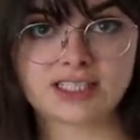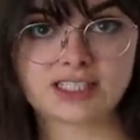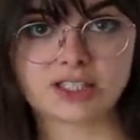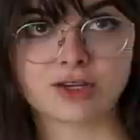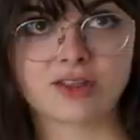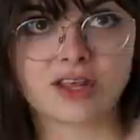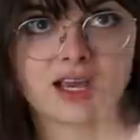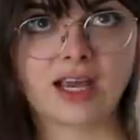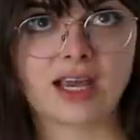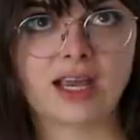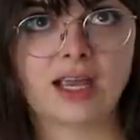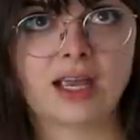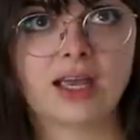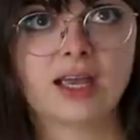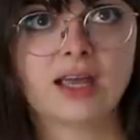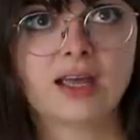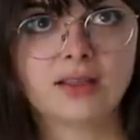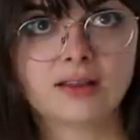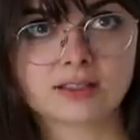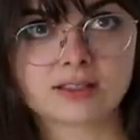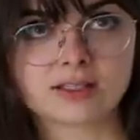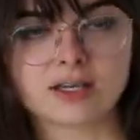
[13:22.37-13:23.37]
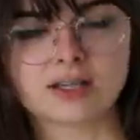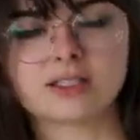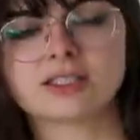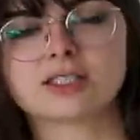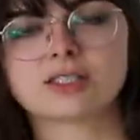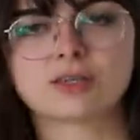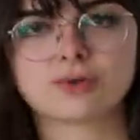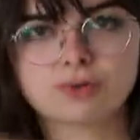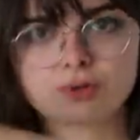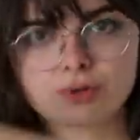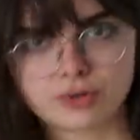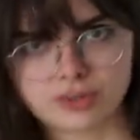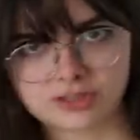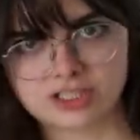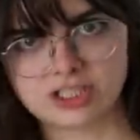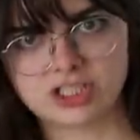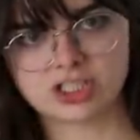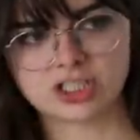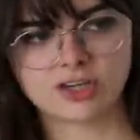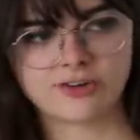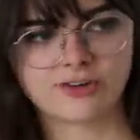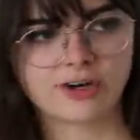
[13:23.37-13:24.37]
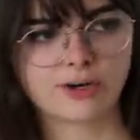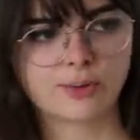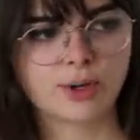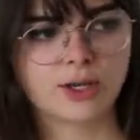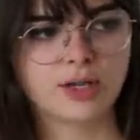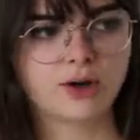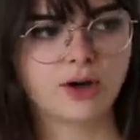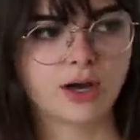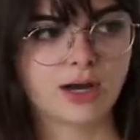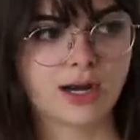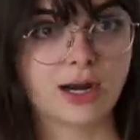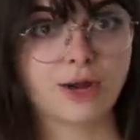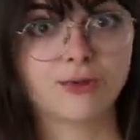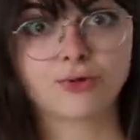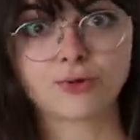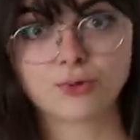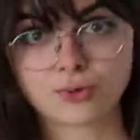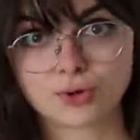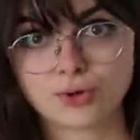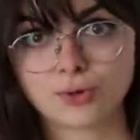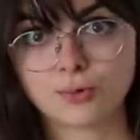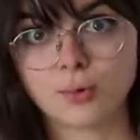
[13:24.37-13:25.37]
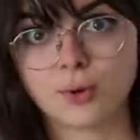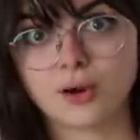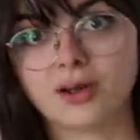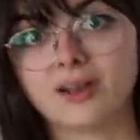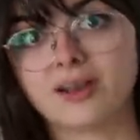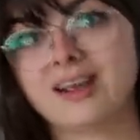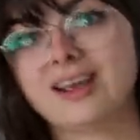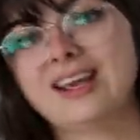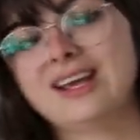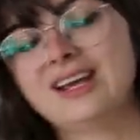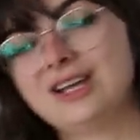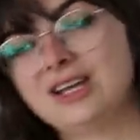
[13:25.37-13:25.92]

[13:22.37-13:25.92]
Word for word: so they the sizes don't cross each other, and when you cut out the wrong one